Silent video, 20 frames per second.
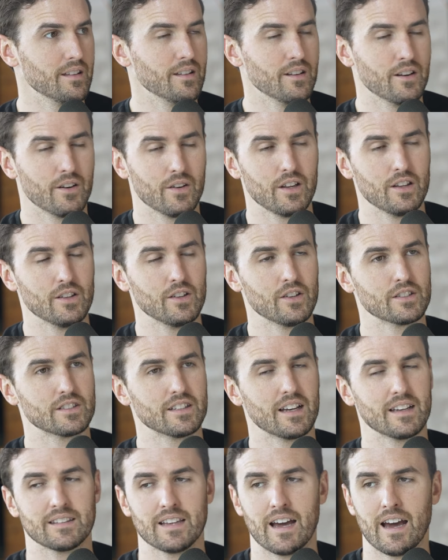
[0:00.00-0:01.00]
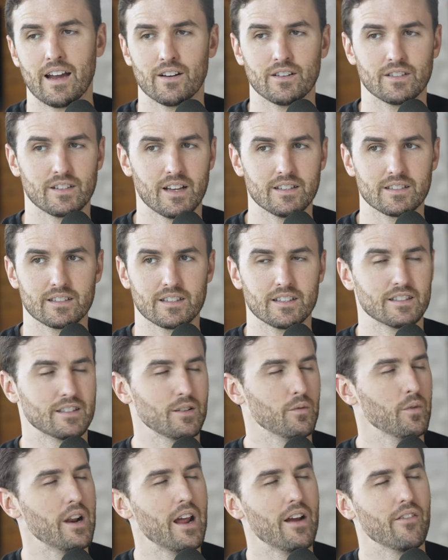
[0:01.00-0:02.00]
you know, he looks like that or does this,
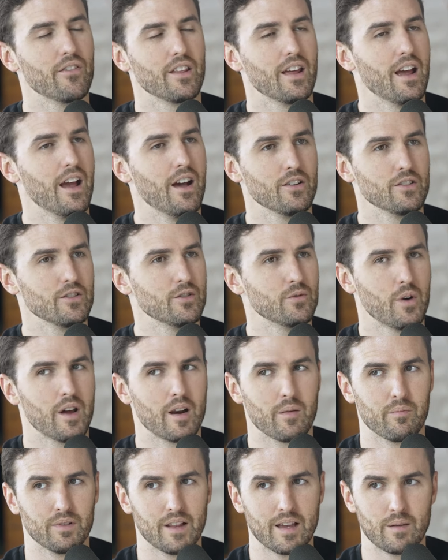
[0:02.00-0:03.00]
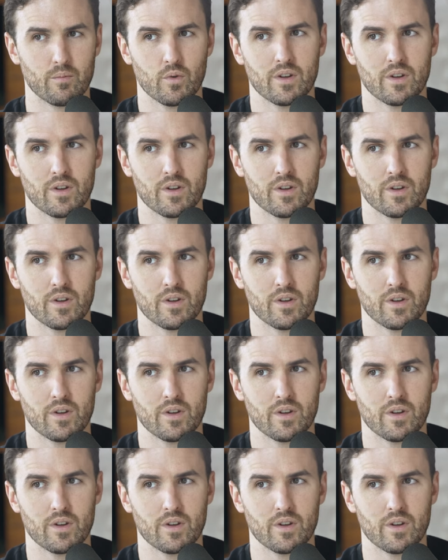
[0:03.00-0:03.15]
whatever the hell you want to blame.